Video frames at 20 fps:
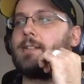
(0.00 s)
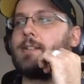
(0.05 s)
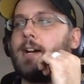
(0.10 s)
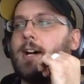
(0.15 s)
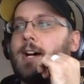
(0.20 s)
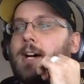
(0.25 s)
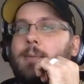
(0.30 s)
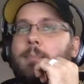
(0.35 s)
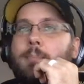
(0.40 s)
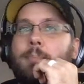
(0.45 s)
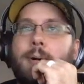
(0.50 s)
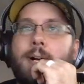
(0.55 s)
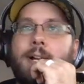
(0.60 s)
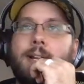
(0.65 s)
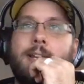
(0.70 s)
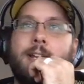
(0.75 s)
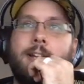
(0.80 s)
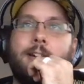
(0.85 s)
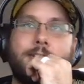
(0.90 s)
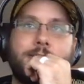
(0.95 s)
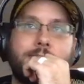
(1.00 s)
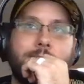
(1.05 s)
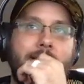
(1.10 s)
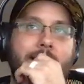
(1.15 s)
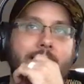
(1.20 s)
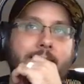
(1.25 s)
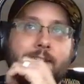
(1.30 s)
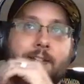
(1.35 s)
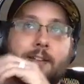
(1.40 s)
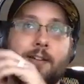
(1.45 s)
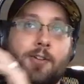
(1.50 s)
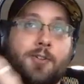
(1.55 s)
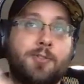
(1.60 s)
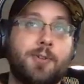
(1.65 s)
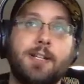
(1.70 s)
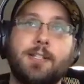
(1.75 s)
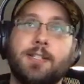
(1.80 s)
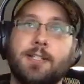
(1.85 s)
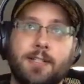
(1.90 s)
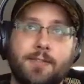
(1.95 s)
but it also has a
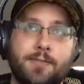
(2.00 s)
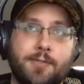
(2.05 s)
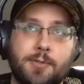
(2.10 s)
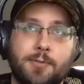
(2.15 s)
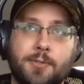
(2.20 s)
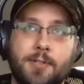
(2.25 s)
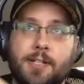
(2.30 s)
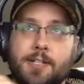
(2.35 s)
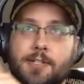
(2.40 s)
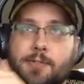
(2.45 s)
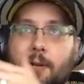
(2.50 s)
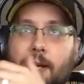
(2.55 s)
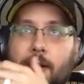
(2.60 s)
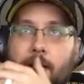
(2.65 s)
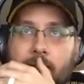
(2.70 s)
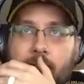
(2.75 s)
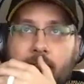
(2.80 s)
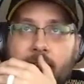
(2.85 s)
great deal of tooling as well.